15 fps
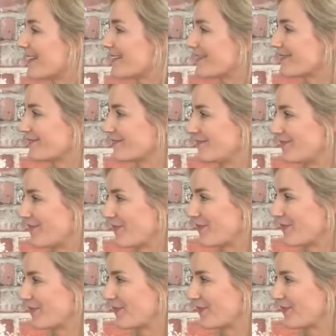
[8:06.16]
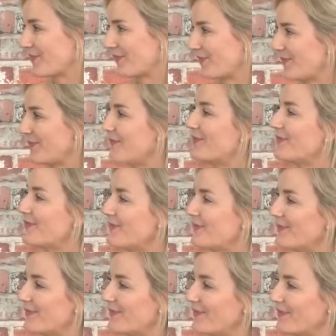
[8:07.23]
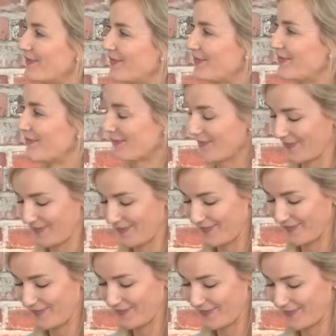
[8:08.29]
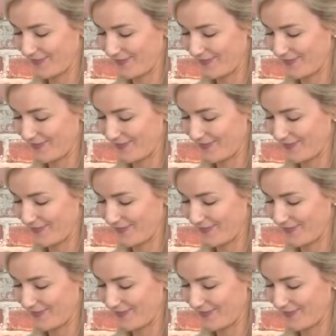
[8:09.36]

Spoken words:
No words are spoken by the person on screen.